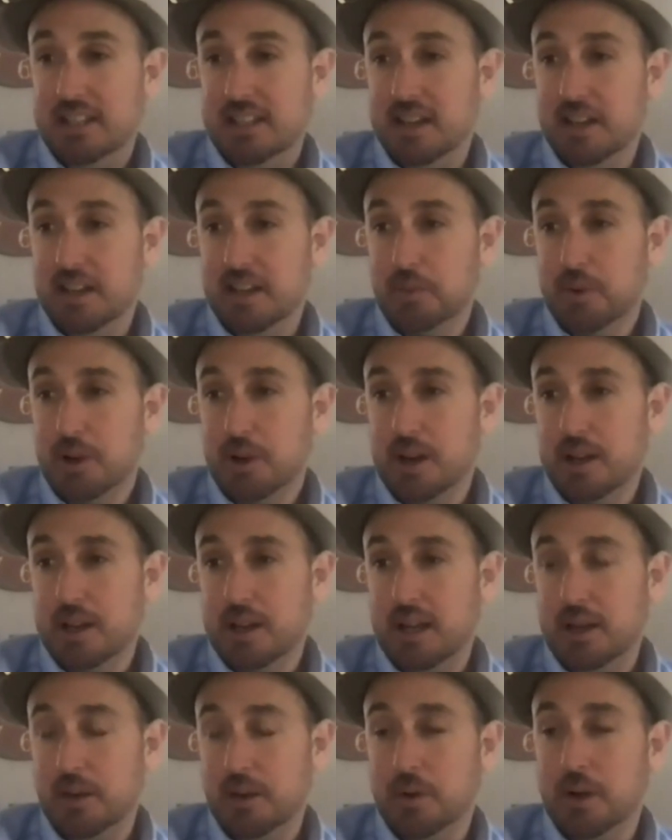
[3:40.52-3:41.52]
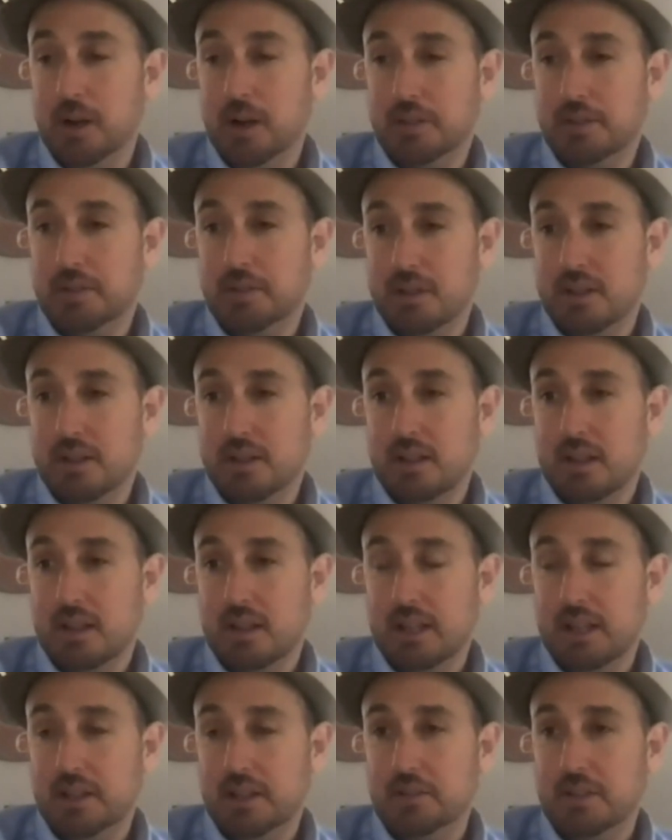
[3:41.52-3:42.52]
does work, and it works,
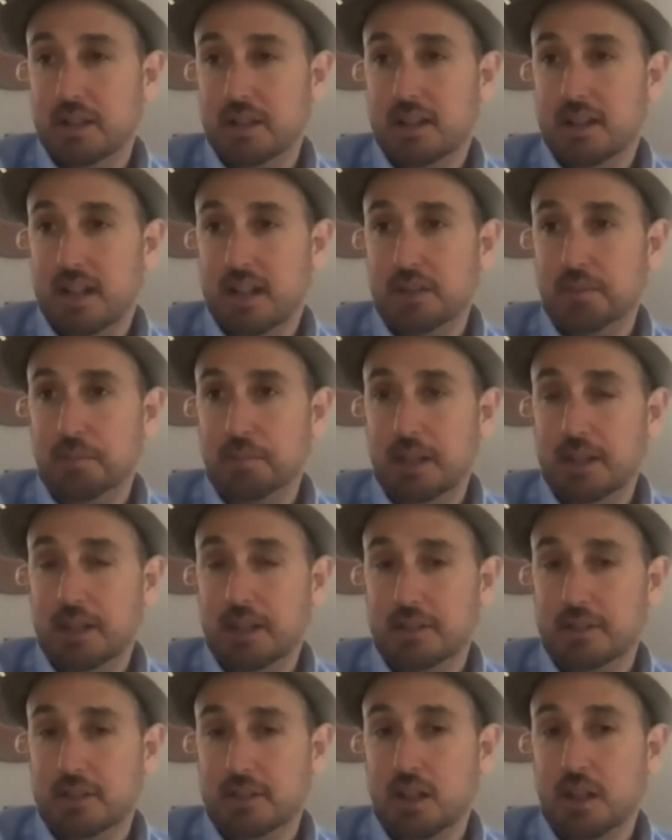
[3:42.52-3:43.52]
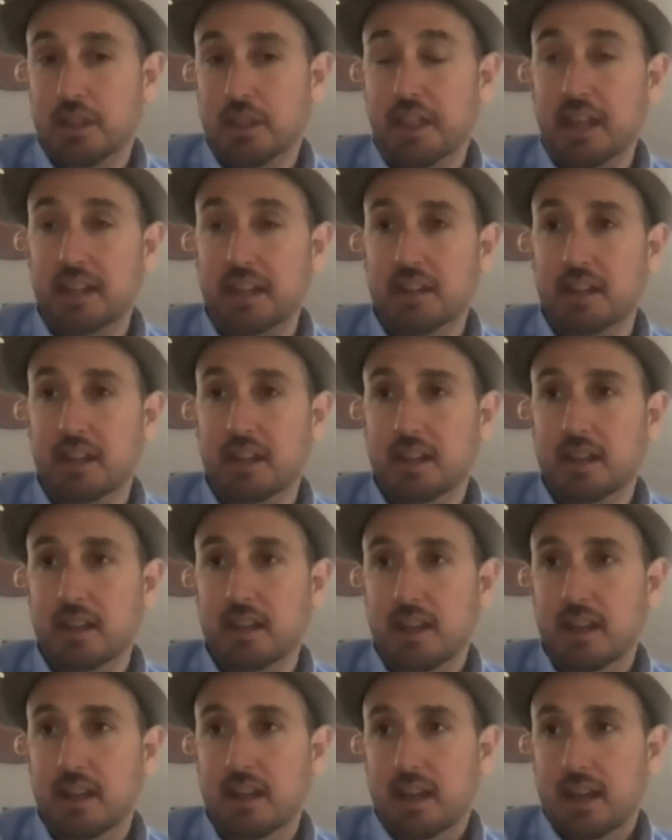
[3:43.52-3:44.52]
like you said, Klaus, because it's authentic.
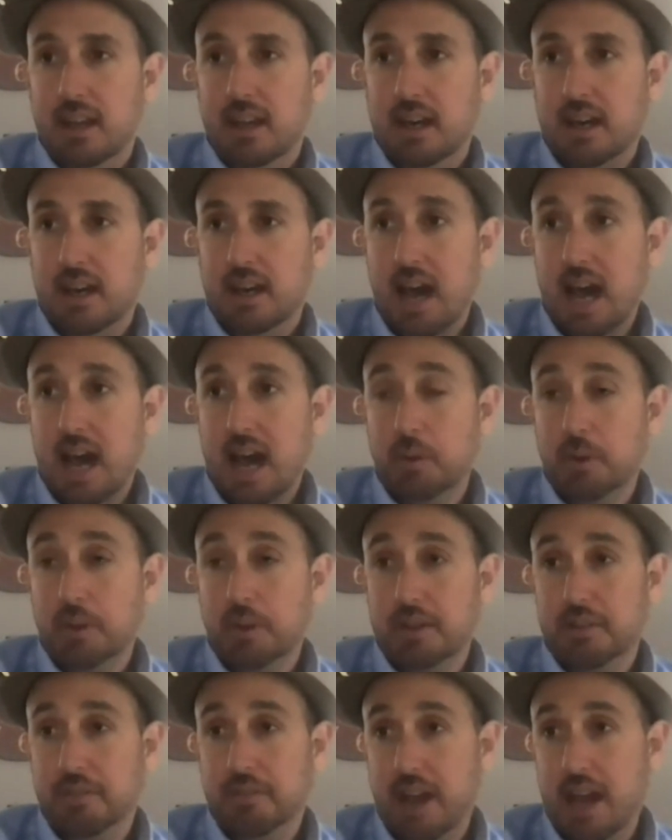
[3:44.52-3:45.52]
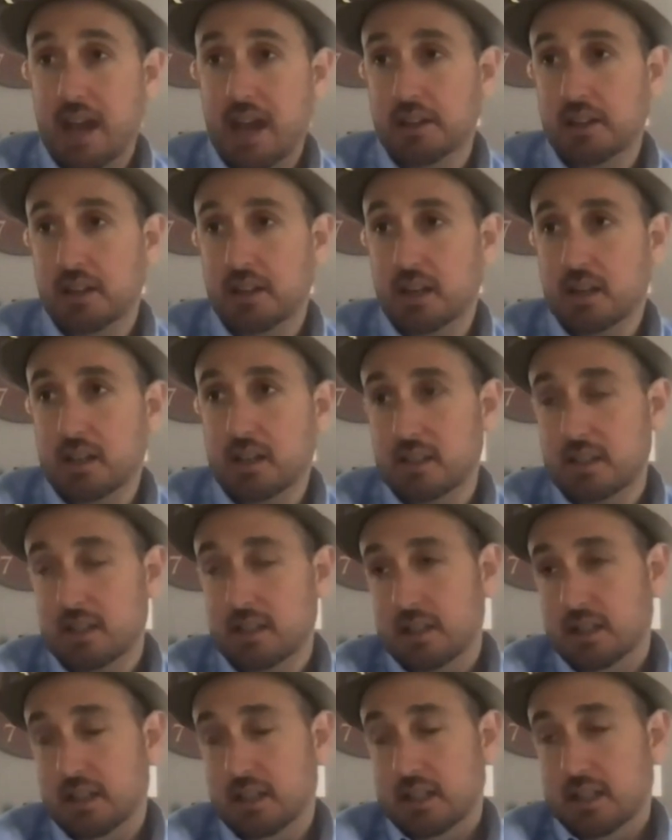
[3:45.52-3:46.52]
I was a founder.
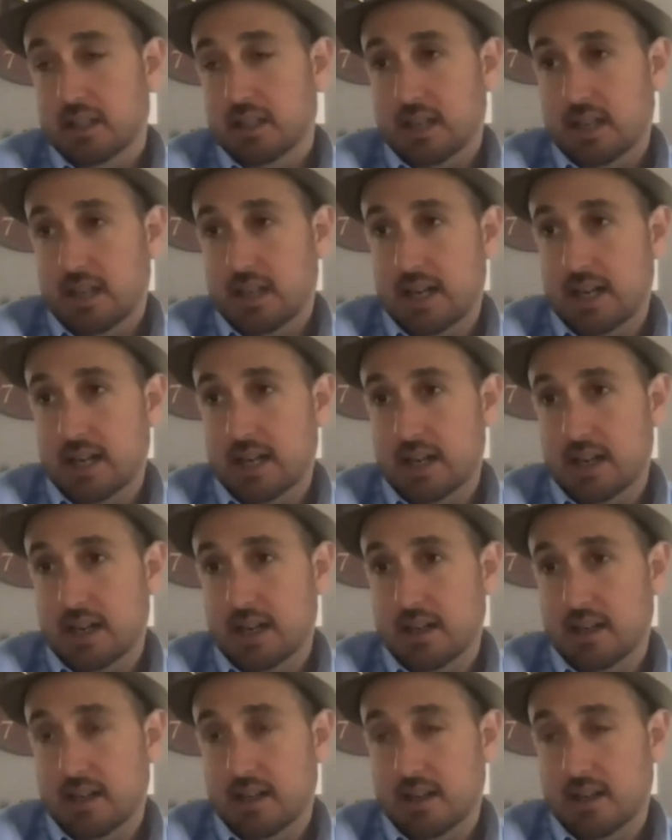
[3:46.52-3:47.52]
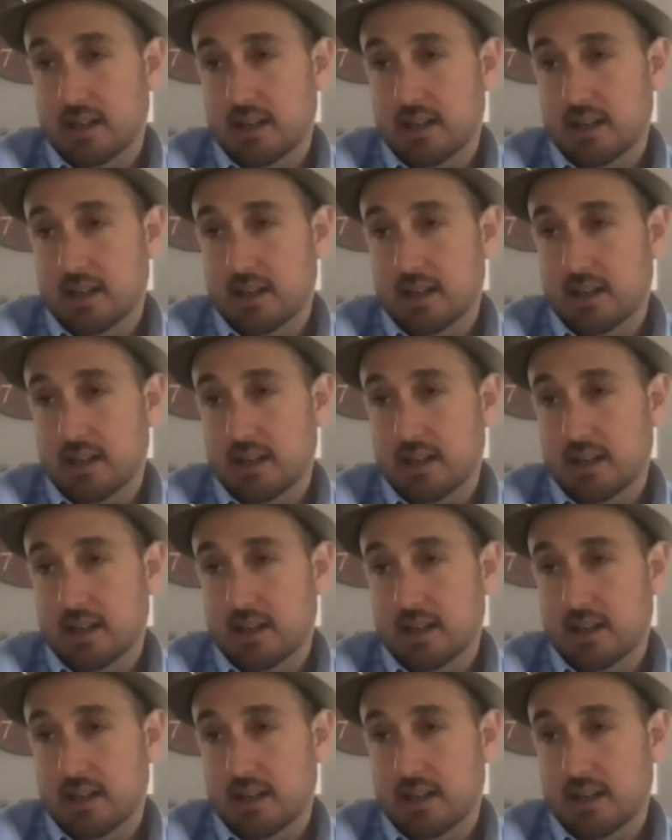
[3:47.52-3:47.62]
I